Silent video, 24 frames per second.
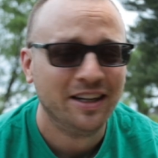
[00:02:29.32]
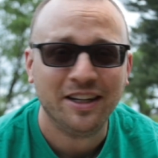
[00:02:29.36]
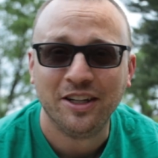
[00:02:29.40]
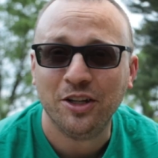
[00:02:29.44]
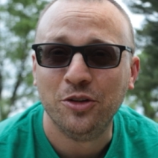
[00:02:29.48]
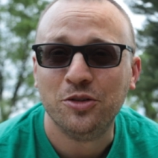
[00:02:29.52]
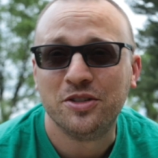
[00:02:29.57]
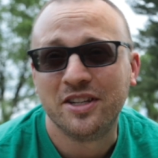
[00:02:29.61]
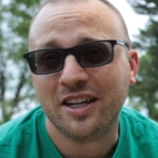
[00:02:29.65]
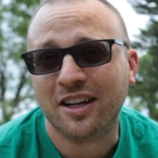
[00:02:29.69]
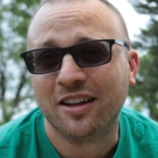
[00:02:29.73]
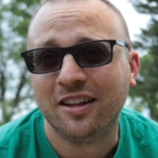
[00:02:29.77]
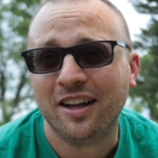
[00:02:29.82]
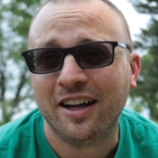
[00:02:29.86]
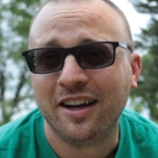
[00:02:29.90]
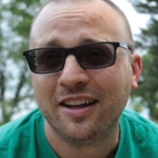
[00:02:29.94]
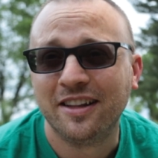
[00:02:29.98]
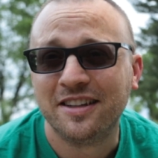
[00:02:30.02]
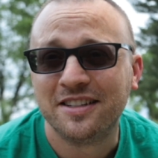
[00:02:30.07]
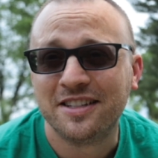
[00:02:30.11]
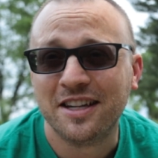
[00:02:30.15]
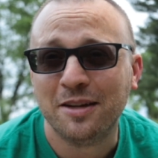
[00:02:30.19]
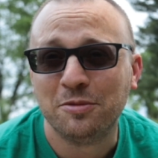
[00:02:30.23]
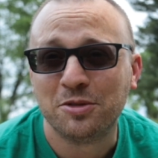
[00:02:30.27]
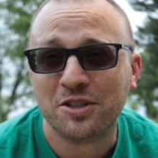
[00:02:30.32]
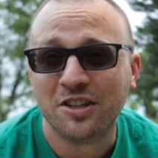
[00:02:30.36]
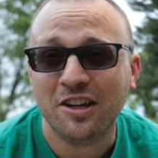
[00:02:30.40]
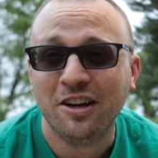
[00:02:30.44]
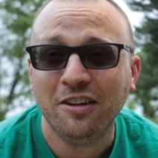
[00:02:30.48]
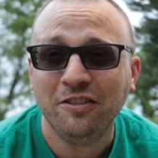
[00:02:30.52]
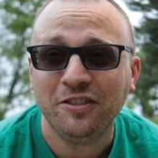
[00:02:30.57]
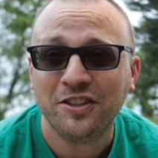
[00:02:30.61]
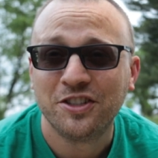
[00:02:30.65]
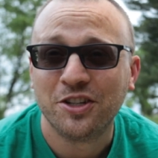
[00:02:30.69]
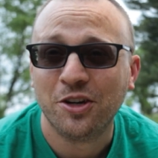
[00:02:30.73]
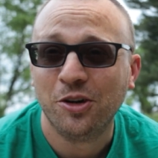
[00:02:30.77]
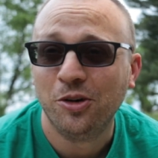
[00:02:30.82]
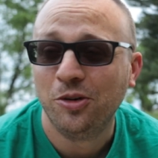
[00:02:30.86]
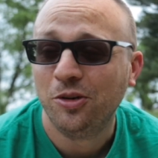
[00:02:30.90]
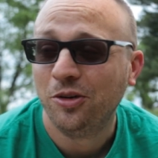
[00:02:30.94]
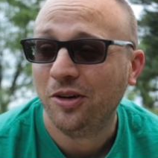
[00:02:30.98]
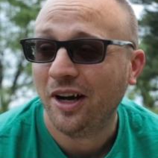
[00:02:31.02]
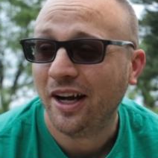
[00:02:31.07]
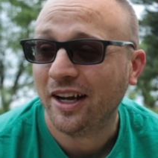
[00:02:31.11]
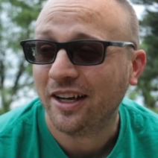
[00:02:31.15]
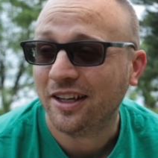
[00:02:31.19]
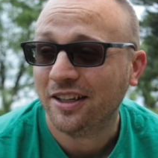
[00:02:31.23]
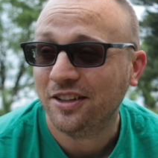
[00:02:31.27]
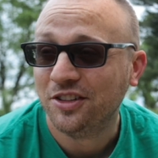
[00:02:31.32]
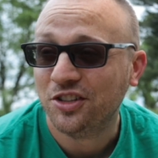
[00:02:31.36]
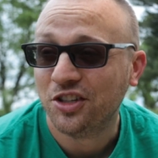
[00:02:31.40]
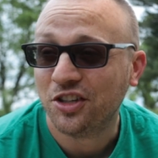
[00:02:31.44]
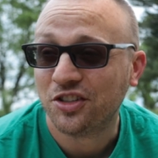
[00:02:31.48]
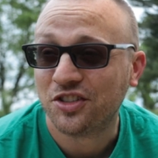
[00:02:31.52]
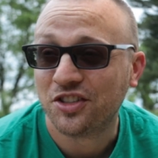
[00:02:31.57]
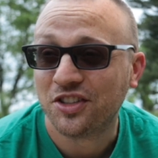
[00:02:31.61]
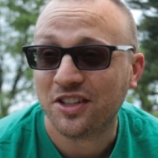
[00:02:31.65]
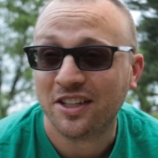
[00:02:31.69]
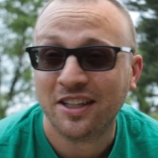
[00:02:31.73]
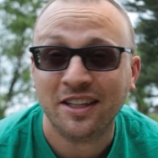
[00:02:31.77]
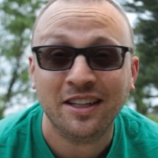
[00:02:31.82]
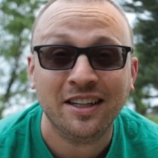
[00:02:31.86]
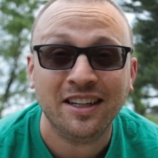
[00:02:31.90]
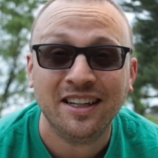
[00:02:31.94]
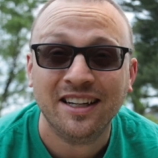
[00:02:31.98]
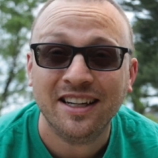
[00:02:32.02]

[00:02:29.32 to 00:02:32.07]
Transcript: using a lot of the same stuff so I can just